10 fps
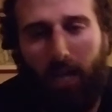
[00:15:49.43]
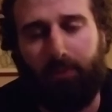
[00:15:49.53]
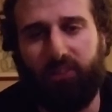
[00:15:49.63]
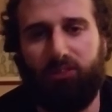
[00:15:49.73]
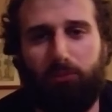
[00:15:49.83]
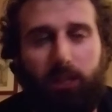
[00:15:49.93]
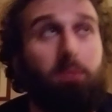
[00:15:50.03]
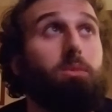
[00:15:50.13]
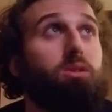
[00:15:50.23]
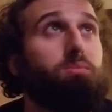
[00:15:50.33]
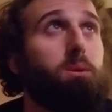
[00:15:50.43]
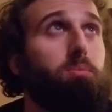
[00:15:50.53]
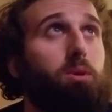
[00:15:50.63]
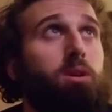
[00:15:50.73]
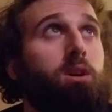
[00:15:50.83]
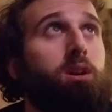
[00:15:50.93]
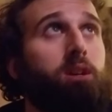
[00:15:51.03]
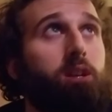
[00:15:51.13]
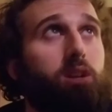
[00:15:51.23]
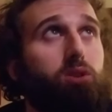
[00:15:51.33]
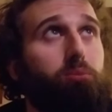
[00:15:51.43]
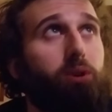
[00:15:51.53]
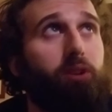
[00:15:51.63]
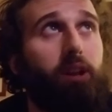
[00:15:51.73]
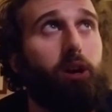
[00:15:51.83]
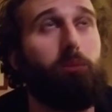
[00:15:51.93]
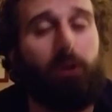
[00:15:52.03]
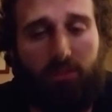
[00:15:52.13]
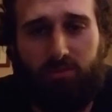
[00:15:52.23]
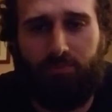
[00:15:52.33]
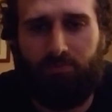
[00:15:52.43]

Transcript: I'm assuming that most people can do prone on elbows.